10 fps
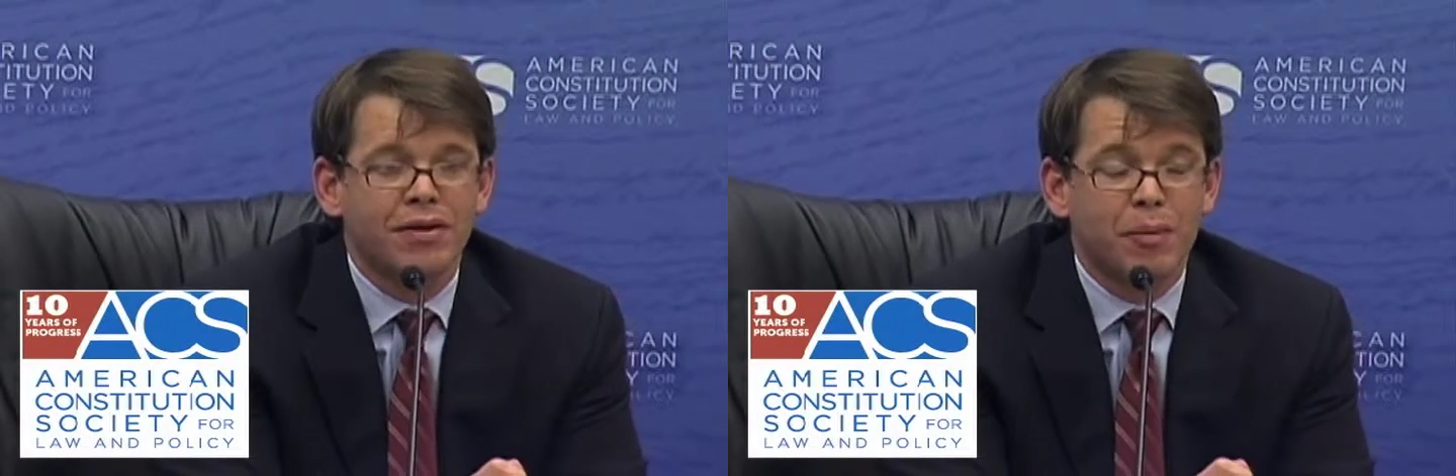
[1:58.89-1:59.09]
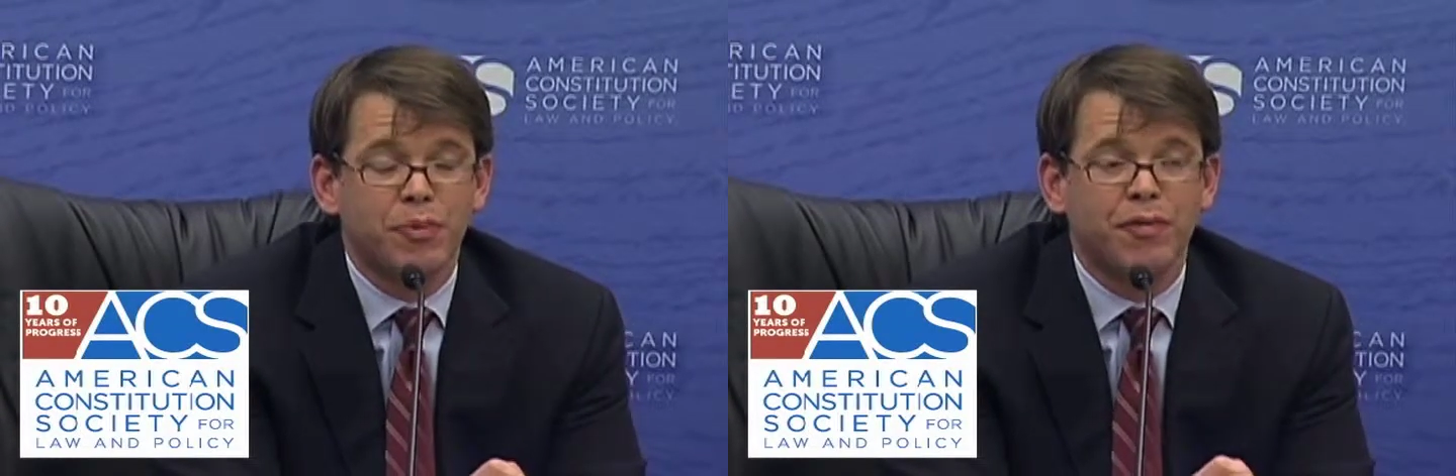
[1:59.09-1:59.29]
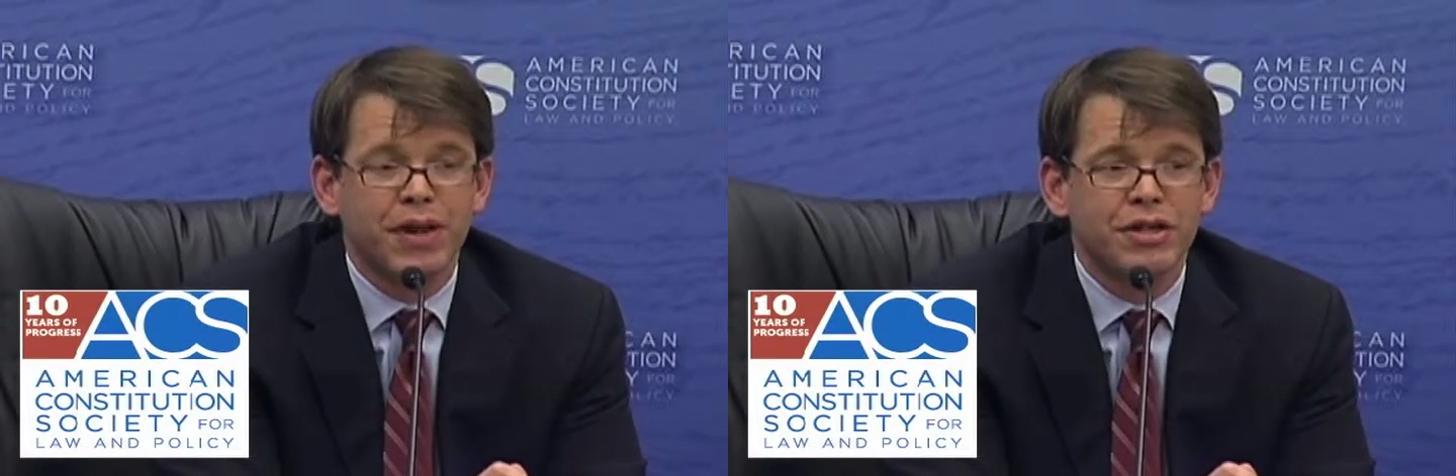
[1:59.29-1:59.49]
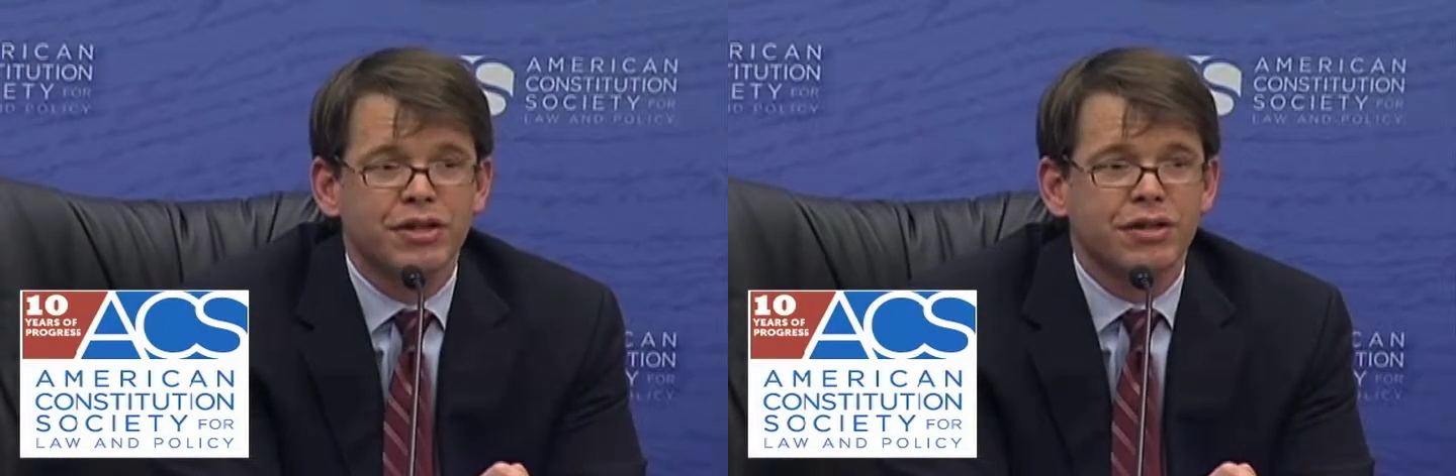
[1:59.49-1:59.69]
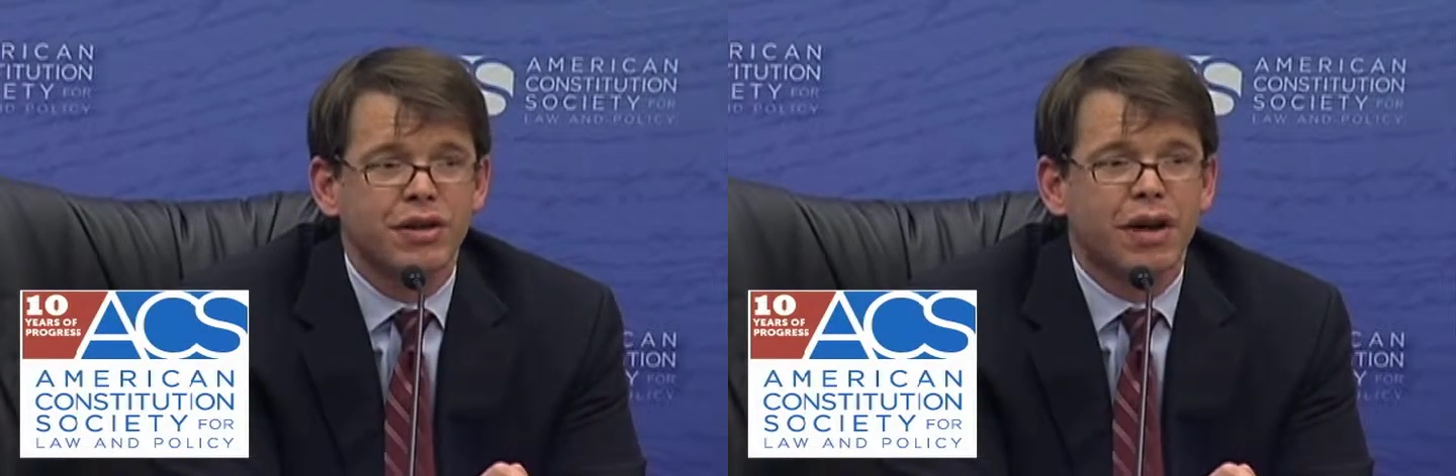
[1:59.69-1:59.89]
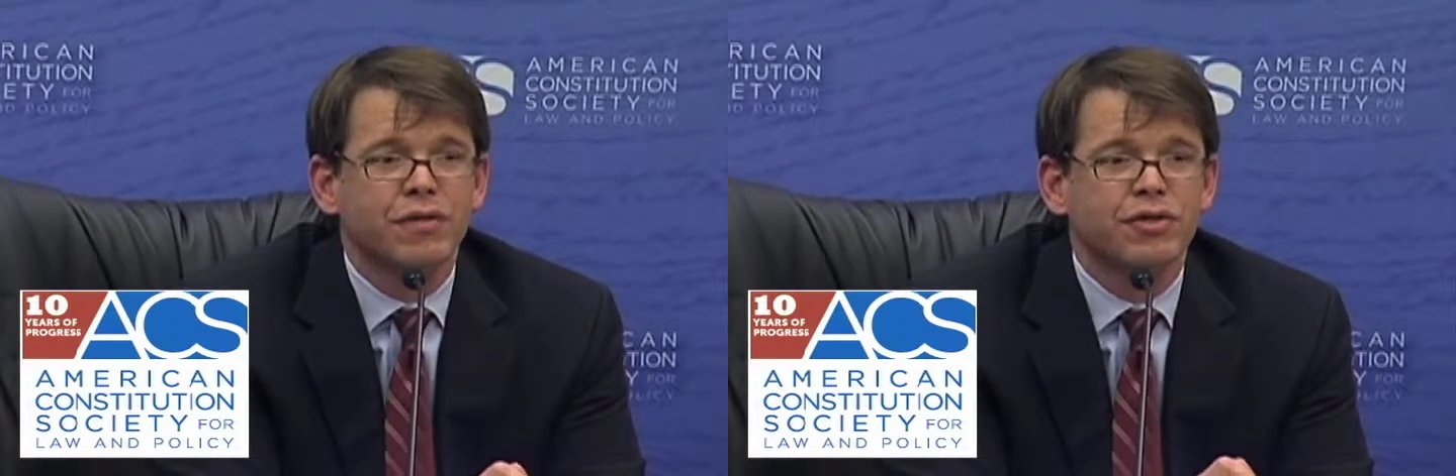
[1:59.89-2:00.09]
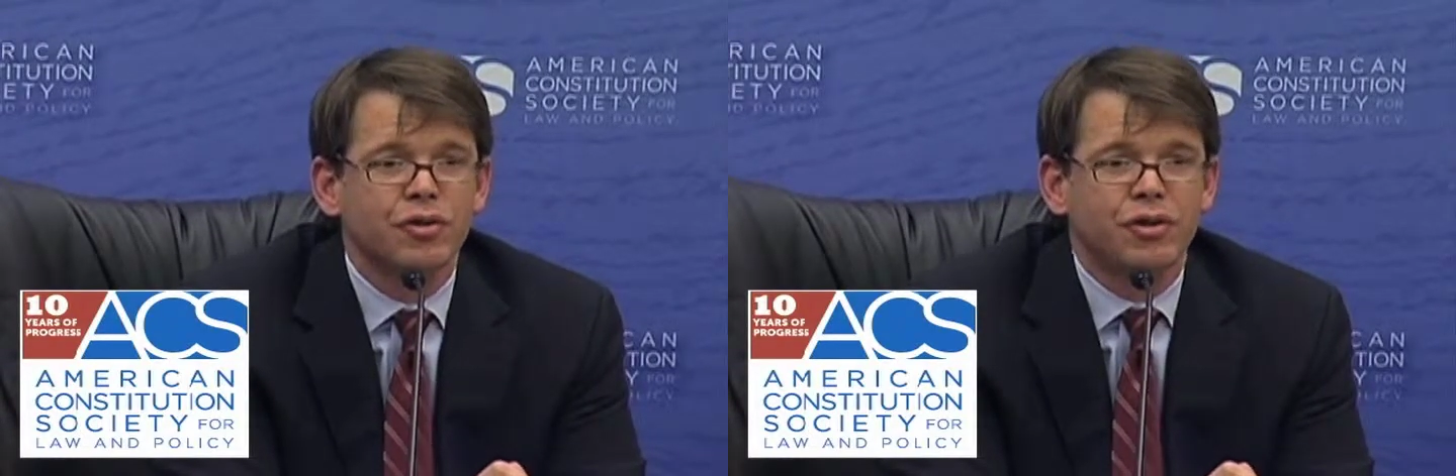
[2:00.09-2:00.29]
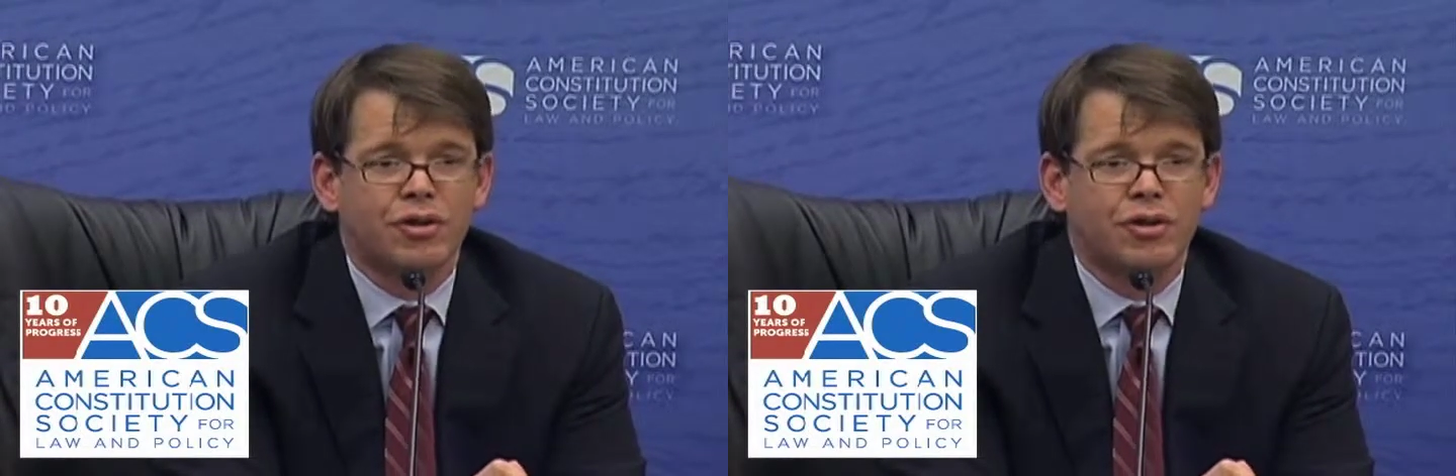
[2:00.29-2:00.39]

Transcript: deprivation of jury